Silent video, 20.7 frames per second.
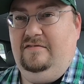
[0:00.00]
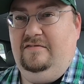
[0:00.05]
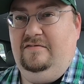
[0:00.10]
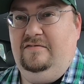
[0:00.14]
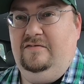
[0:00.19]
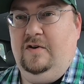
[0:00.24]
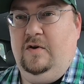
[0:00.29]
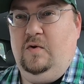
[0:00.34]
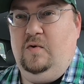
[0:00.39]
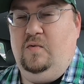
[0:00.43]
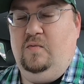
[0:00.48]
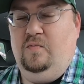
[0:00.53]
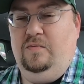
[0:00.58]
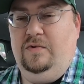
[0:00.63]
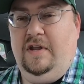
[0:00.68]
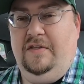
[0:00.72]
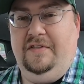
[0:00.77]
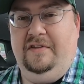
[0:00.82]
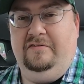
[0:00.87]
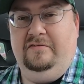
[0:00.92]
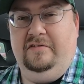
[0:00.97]

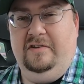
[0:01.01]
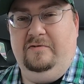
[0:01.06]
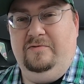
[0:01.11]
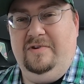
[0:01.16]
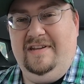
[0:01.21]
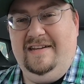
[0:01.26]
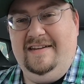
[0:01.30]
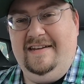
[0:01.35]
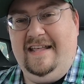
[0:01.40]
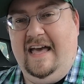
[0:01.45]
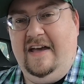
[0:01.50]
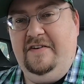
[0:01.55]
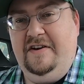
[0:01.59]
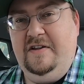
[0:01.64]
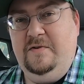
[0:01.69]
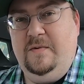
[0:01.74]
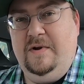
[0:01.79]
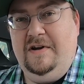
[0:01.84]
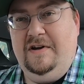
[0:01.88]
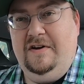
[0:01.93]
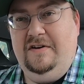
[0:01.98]
nothing's really written down
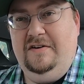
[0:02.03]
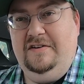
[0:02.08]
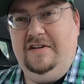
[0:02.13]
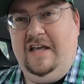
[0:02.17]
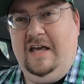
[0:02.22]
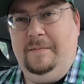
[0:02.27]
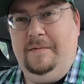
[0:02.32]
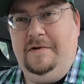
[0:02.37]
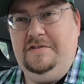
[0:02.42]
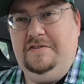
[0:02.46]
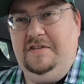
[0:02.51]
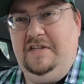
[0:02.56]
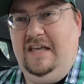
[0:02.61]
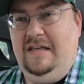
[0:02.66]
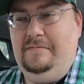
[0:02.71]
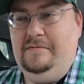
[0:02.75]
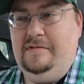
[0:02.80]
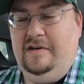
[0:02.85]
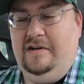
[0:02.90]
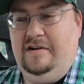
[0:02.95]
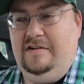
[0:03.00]
anywhere to how much the
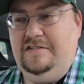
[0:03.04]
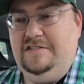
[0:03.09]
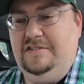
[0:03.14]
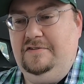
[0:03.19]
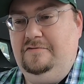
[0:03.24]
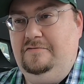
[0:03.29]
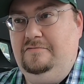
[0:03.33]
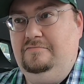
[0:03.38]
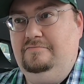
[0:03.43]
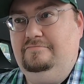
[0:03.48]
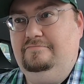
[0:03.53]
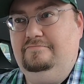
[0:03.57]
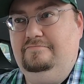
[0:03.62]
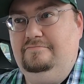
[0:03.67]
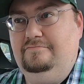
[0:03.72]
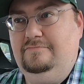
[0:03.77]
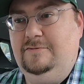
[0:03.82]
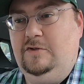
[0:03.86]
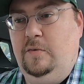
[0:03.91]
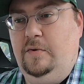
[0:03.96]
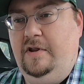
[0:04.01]
games are, so
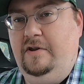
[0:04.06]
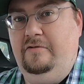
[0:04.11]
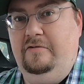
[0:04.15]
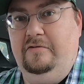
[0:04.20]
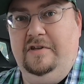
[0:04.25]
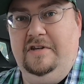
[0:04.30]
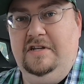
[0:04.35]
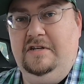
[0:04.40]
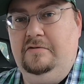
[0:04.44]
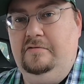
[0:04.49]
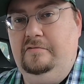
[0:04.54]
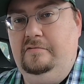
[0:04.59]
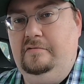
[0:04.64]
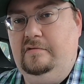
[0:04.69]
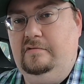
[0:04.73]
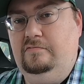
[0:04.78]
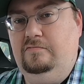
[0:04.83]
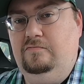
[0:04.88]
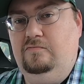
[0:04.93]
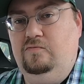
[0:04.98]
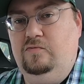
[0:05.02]
nobody really knows
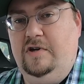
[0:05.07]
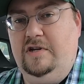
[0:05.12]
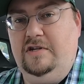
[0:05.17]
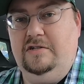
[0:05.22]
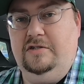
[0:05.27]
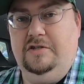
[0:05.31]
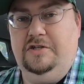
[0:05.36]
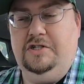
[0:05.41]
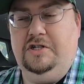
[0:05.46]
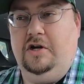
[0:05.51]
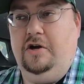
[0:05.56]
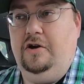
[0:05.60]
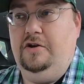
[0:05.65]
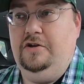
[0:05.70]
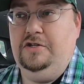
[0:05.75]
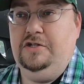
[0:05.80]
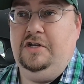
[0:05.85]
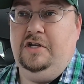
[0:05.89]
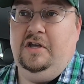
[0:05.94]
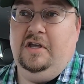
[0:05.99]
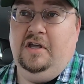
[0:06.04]
what to
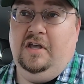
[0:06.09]
charge.